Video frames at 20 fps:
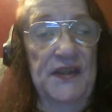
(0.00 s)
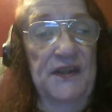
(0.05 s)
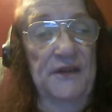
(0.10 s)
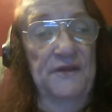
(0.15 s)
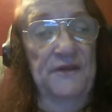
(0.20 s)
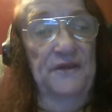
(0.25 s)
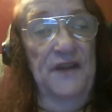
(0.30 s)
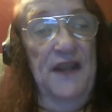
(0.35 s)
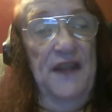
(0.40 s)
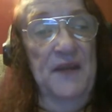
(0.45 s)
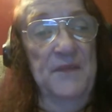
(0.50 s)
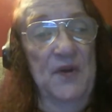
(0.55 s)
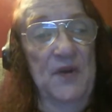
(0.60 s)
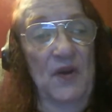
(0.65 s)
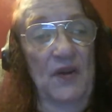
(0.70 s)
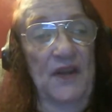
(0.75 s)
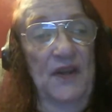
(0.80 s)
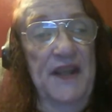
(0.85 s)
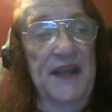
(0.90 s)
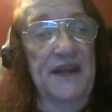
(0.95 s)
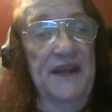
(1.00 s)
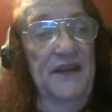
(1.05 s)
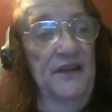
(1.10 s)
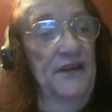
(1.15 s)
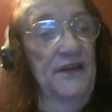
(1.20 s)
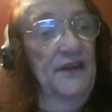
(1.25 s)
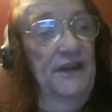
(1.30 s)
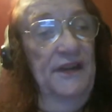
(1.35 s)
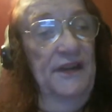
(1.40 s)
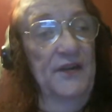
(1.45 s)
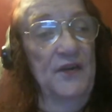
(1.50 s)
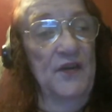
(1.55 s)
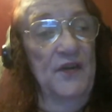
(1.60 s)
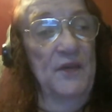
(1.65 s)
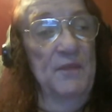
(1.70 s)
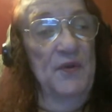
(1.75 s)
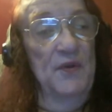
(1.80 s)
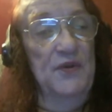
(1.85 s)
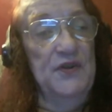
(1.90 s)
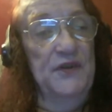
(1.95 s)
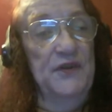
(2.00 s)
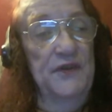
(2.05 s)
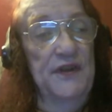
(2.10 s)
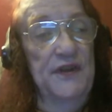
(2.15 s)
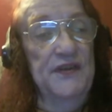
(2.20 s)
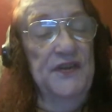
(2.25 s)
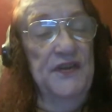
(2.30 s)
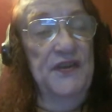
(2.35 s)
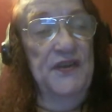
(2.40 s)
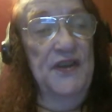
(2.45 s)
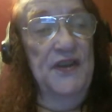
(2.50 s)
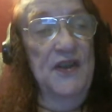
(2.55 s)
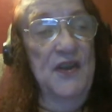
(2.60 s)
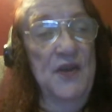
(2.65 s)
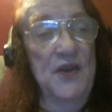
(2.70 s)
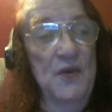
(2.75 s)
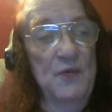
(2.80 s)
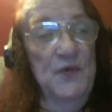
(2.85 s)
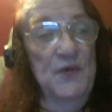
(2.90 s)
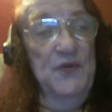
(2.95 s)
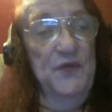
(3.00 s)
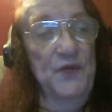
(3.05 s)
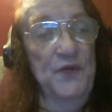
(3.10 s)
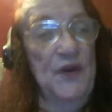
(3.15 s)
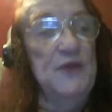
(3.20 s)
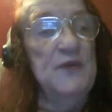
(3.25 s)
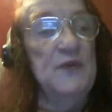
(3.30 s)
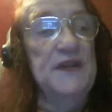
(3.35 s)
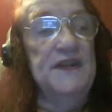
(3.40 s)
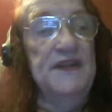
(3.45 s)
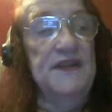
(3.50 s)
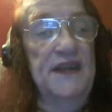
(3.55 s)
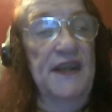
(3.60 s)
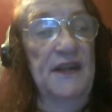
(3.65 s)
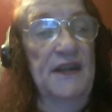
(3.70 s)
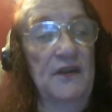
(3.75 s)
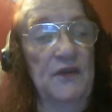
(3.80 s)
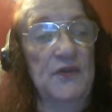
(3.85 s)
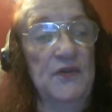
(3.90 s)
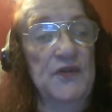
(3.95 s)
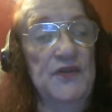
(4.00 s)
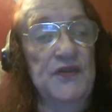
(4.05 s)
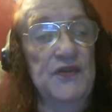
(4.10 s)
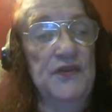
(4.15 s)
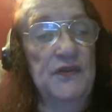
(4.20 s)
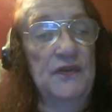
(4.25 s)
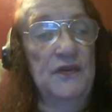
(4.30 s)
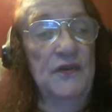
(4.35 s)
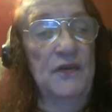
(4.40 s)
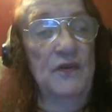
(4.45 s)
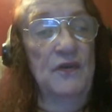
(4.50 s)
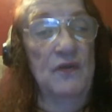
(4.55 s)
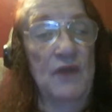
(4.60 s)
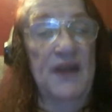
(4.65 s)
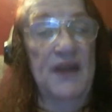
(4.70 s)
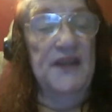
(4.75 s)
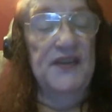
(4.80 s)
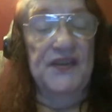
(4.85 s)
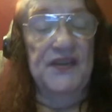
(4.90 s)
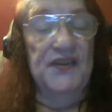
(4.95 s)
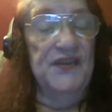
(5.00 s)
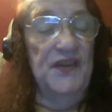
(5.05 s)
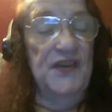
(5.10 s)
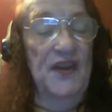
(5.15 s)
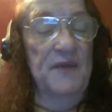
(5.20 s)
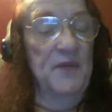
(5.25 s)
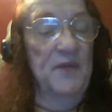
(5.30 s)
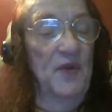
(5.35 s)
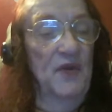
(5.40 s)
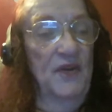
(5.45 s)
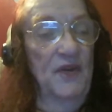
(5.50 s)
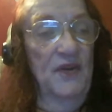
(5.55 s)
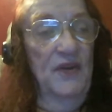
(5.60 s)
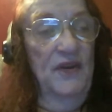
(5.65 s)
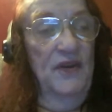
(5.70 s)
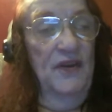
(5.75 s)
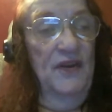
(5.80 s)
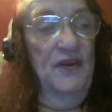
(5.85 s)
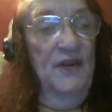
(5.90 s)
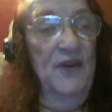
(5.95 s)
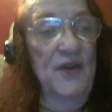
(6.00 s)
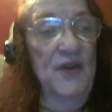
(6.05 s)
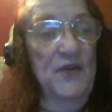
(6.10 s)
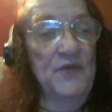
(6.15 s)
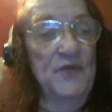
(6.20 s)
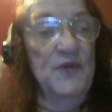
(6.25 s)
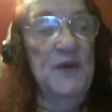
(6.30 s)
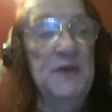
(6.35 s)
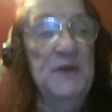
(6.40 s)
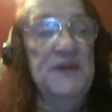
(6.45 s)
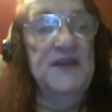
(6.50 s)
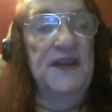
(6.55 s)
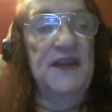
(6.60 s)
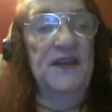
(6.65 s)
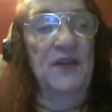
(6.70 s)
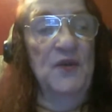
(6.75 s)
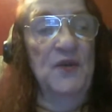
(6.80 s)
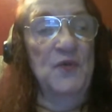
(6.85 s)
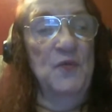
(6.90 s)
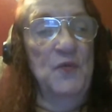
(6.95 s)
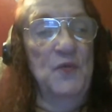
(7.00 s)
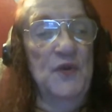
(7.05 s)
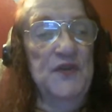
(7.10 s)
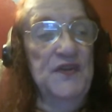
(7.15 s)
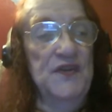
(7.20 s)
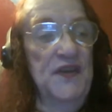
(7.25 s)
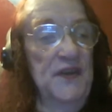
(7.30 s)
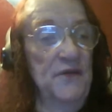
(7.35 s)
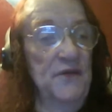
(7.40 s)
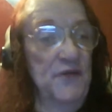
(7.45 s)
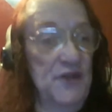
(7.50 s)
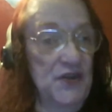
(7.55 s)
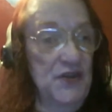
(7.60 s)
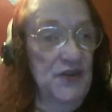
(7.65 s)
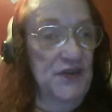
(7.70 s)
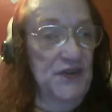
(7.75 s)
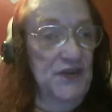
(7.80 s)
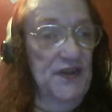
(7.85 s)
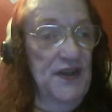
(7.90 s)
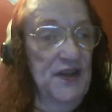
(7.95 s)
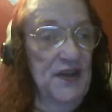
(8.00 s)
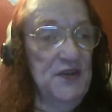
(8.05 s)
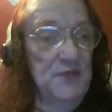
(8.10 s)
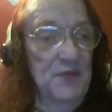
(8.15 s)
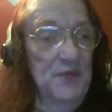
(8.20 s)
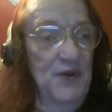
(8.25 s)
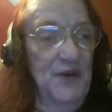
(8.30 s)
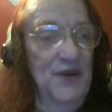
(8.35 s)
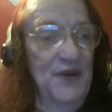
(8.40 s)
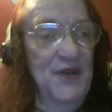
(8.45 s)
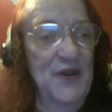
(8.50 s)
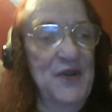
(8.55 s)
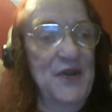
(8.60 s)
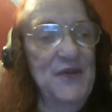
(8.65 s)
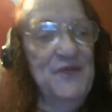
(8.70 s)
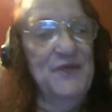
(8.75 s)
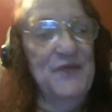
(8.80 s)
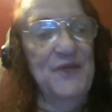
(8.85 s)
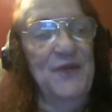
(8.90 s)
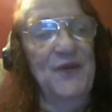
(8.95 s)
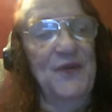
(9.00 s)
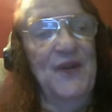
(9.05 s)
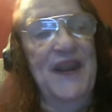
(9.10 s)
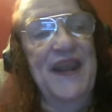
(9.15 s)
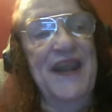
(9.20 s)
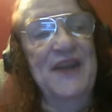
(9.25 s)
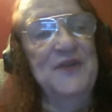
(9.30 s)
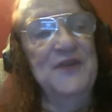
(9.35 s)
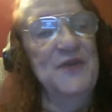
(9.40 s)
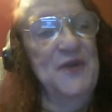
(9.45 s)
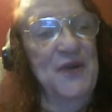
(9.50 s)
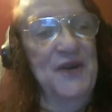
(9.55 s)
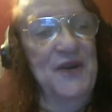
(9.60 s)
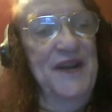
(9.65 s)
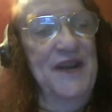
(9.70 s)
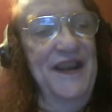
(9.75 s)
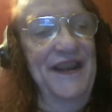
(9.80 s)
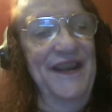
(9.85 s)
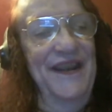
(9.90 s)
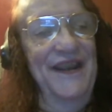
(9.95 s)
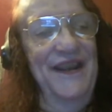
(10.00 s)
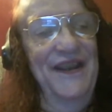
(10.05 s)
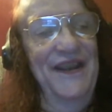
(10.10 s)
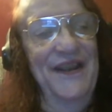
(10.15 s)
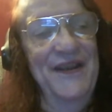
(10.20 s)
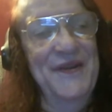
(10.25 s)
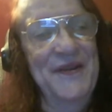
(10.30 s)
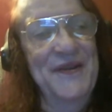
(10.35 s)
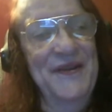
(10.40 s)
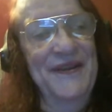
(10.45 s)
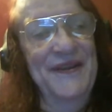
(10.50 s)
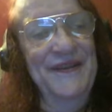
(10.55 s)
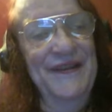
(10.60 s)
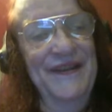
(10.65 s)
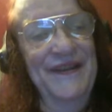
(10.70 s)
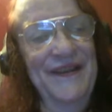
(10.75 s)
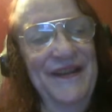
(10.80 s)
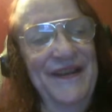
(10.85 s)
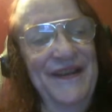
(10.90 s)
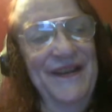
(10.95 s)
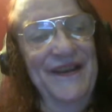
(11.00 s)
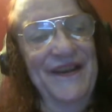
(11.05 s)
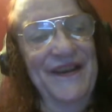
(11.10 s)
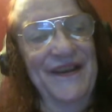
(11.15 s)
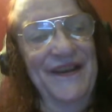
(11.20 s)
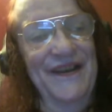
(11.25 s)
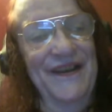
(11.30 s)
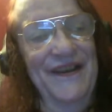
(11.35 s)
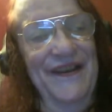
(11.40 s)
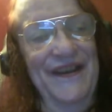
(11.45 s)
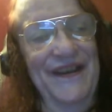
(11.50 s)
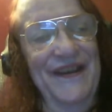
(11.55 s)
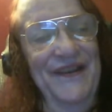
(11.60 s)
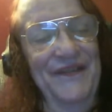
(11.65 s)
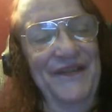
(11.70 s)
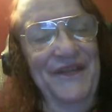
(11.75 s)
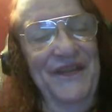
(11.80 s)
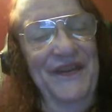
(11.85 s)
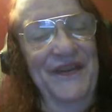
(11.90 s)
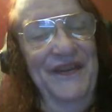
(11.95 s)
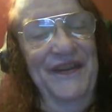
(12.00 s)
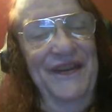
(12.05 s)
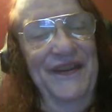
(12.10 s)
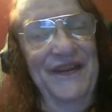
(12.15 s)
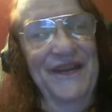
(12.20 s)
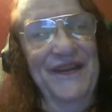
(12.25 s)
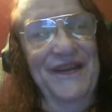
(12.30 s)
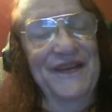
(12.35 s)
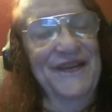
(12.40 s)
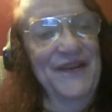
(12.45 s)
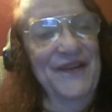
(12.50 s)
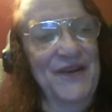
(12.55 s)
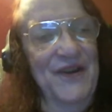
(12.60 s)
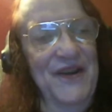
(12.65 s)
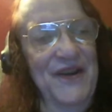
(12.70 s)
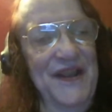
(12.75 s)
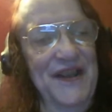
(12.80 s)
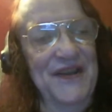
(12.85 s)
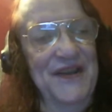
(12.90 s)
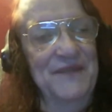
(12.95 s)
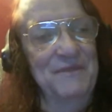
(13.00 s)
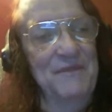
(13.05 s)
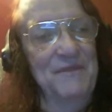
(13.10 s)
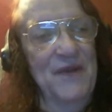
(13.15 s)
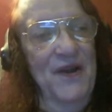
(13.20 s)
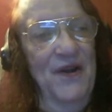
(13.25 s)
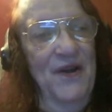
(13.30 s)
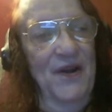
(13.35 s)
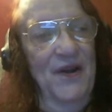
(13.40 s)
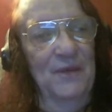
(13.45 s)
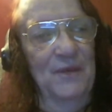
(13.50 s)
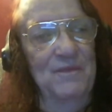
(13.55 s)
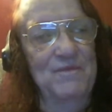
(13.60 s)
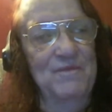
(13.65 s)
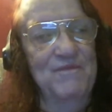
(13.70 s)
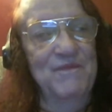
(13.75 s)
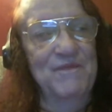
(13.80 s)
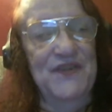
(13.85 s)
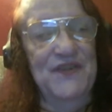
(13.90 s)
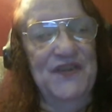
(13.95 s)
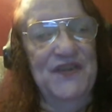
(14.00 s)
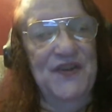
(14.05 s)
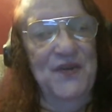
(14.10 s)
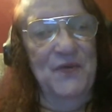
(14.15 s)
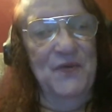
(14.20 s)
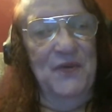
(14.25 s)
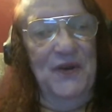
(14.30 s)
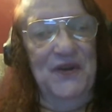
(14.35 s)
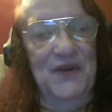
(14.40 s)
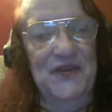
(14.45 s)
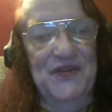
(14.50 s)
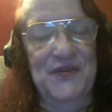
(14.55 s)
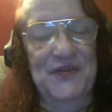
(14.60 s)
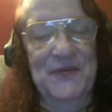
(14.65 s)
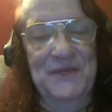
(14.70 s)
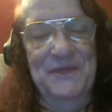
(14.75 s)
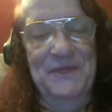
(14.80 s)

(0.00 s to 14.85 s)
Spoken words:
that Vladimir Lenin, the leader of the Bolsheviks, was Frederick Taylor's greatest disciple. Frederick Taylor was the efficiency expert for Andrew Carnegie at the Carnegie Steelworks.